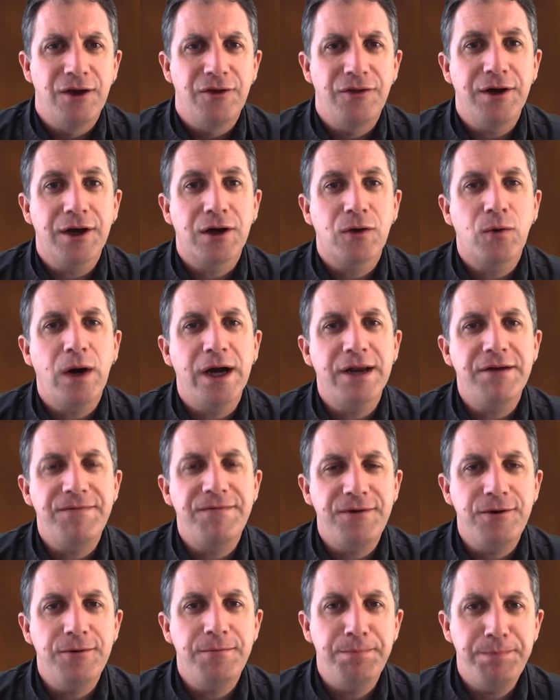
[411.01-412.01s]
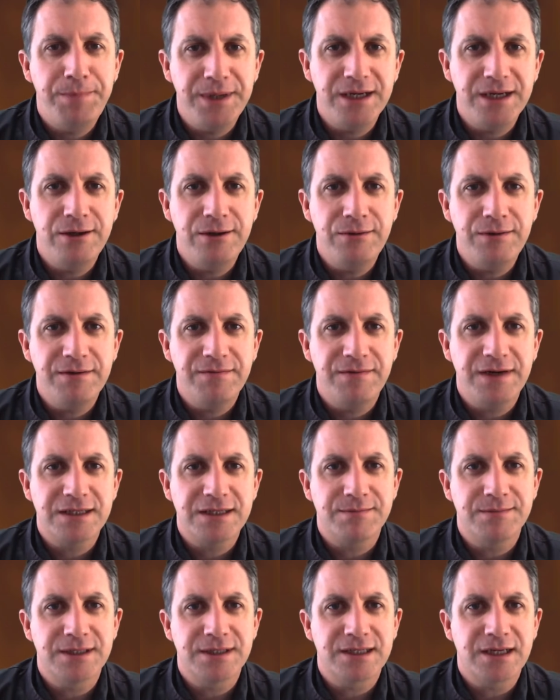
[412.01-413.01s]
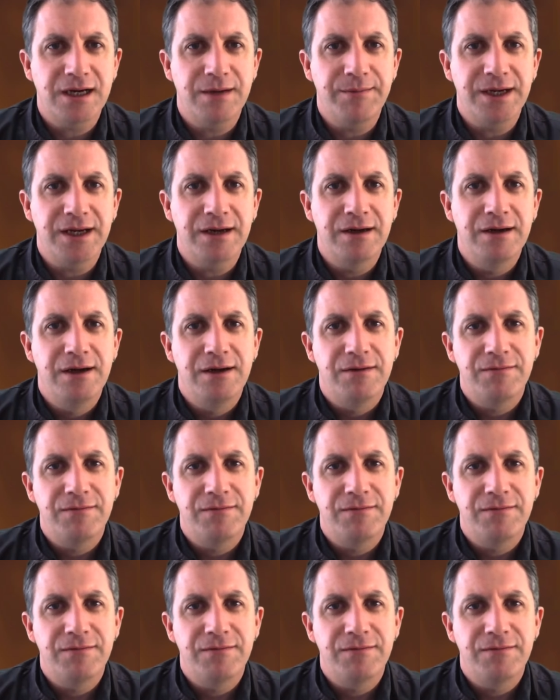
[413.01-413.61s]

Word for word: There are quite a few big new investments coming,